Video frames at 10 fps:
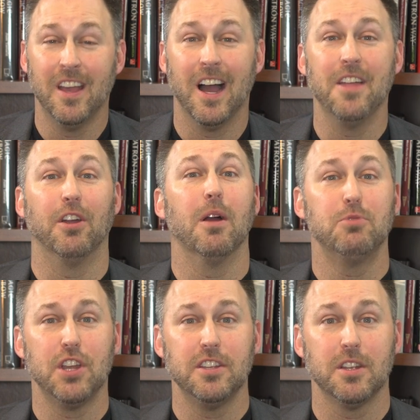Hi there, I'm
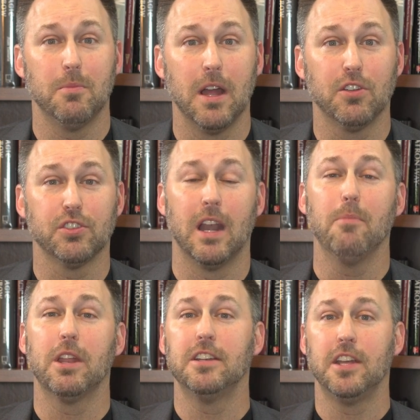Jason Michaels, and
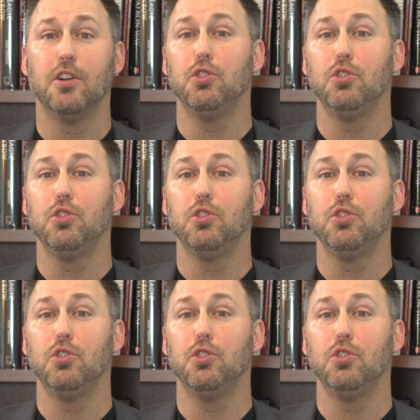I'm going to tell